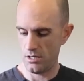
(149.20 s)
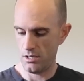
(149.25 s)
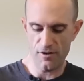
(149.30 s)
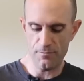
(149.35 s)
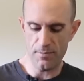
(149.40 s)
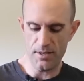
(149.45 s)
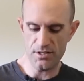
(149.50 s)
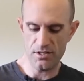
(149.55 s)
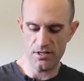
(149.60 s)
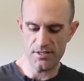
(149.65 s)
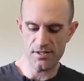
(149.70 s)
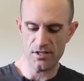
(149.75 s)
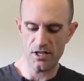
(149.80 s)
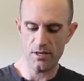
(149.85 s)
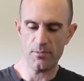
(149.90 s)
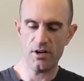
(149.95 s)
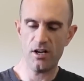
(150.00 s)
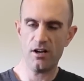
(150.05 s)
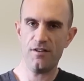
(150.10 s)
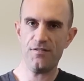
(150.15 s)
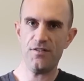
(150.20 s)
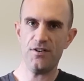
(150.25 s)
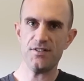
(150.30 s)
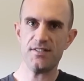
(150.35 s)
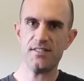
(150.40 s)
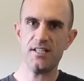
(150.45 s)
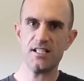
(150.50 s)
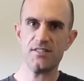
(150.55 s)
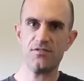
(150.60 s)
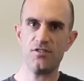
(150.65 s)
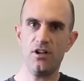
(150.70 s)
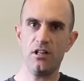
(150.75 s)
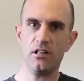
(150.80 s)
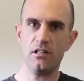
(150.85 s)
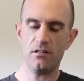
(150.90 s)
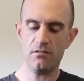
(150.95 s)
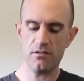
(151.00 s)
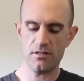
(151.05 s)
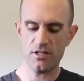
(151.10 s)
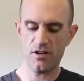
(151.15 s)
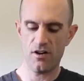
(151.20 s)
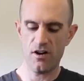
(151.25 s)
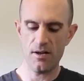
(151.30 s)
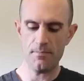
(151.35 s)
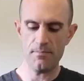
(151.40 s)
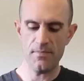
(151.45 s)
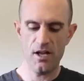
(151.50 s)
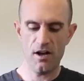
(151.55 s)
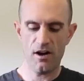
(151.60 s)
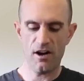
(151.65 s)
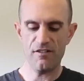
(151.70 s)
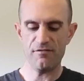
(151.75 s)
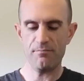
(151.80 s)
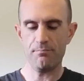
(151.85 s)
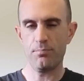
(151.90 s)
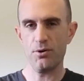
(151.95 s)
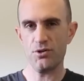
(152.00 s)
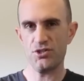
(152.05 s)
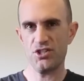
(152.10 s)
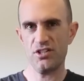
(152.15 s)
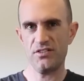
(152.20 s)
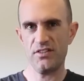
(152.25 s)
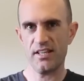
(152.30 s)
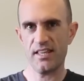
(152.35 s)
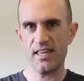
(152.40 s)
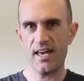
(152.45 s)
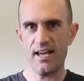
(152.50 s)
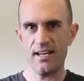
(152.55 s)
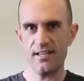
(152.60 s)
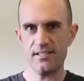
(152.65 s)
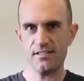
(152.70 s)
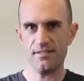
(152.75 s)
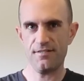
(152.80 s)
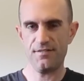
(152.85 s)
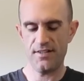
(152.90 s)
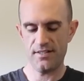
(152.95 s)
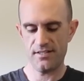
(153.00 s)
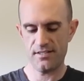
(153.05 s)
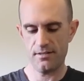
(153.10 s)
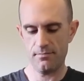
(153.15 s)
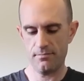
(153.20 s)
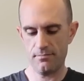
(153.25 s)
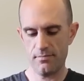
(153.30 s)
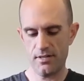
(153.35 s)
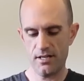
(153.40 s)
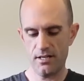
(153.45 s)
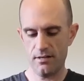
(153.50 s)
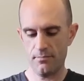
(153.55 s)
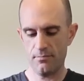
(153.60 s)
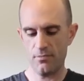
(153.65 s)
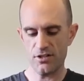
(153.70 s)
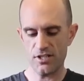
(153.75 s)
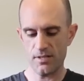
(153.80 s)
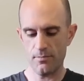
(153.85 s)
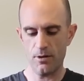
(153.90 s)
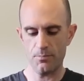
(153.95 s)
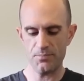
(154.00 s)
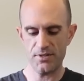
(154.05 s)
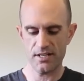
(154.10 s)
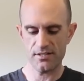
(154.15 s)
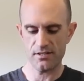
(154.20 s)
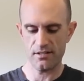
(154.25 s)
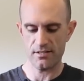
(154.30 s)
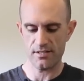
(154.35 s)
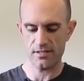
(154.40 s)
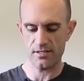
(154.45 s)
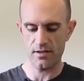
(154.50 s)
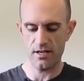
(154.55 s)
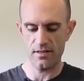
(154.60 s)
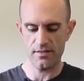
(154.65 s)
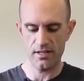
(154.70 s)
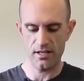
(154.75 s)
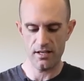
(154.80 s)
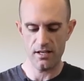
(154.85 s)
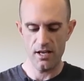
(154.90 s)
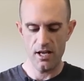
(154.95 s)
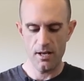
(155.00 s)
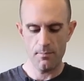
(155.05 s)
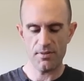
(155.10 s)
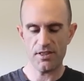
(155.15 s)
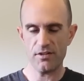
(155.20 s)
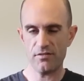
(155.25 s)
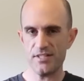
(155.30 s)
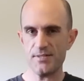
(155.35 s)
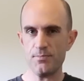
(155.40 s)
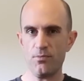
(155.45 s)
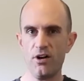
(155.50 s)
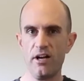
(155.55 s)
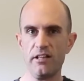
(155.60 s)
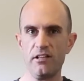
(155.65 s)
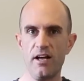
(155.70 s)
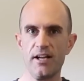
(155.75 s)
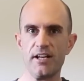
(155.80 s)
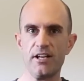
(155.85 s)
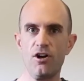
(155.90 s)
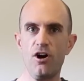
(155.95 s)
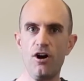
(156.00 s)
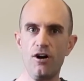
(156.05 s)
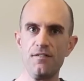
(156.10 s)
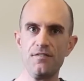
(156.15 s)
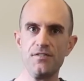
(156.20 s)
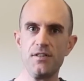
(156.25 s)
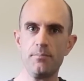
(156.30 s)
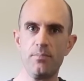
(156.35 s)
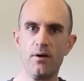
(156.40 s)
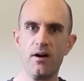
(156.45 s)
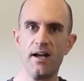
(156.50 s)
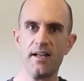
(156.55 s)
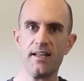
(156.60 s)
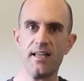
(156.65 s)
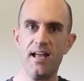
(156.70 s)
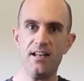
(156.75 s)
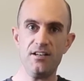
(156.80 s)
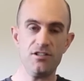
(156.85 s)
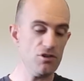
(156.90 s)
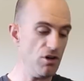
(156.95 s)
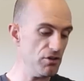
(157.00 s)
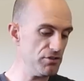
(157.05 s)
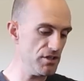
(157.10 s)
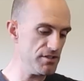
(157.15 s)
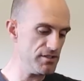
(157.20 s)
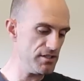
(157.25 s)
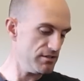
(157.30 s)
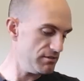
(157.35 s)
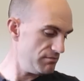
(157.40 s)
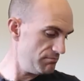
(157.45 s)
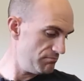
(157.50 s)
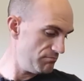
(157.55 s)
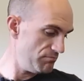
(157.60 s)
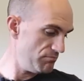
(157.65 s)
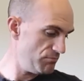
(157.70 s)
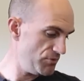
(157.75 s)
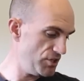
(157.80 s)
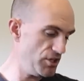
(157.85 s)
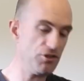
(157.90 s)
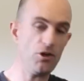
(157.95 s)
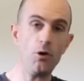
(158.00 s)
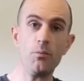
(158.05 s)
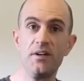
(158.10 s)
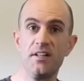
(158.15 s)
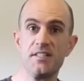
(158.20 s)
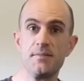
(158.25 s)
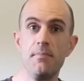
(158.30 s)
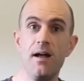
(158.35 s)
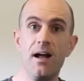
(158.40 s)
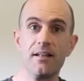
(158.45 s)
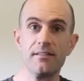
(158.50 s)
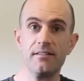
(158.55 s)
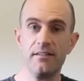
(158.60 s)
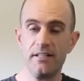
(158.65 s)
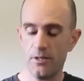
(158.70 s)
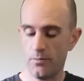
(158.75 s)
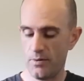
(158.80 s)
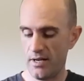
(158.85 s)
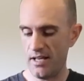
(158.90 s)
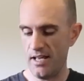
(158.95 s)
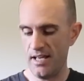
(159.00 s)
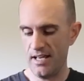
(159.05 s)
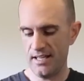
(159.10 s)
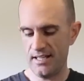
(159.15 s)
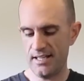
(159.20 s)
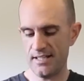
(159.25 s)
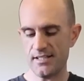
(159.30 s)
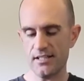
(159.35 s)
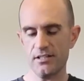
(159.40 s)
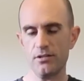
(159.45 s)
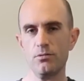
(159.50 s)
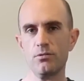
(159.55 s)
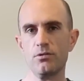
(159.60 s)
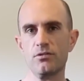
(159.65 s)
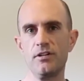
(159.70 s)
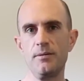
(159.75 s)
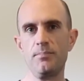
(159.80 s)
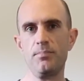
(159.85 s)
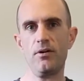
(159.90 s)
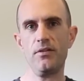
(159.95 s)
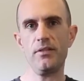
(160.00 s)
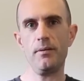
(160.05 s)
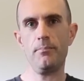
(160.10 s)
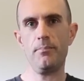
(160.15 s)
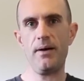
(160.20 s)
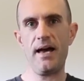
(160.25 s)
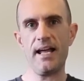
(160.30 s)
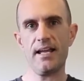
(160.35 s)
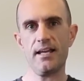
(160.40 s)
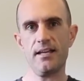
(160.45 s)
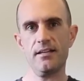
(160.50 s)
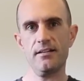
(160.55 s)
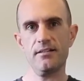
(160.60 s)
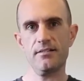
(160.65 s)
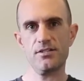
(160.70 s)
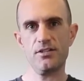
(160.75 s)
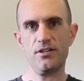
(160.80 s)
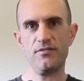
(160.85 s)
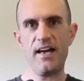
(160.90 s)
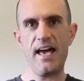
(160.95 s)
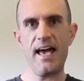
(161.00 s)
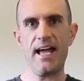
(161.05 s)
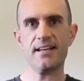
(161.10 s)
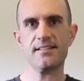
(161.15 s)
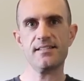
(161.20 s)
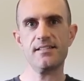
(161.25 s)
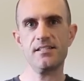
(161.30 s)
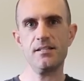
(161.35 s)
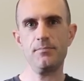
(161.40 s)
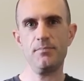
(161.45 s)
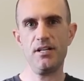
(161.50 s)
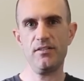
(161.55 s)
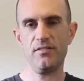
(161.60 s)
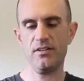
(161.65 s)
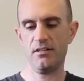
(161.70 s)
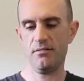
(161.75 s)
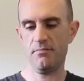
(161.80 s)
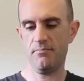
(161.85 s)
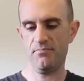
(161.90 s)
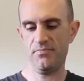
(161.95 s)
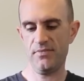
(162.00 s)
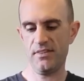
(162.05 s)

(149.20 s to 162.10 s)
I've been using it on my iPhone 6 for a long time. I've butchered the case to fit some optics on the side there. But the reason why I like it off the bike and not using, you know, not when it's mounted anywhere, is a little grip on the back sort of acts as a bit of a,